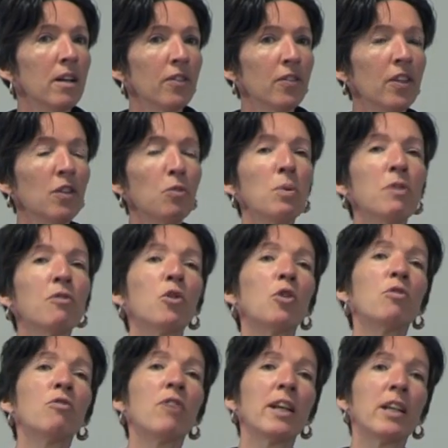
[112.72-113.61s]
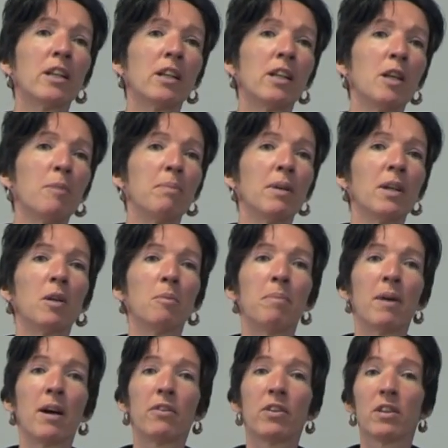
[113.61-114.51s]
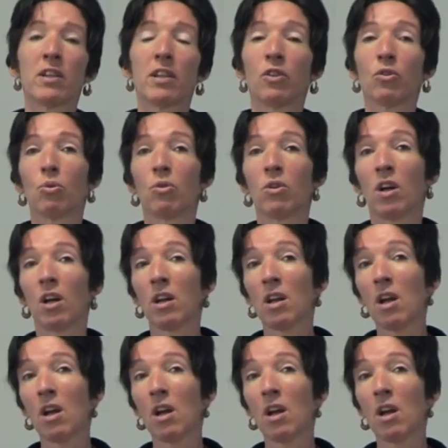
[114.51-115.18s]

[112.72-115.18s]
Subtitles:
Since we've all regularly been comparing things all our